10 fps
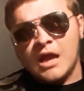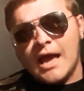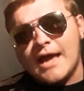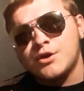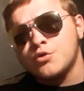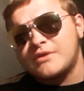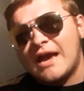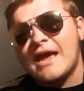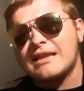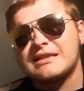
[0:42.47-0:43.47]
And you
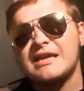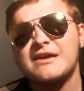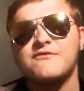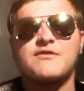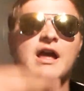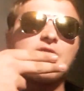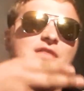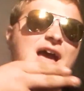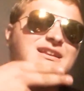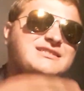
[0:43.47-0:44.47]
can't live
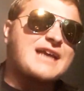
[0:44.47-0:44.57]
that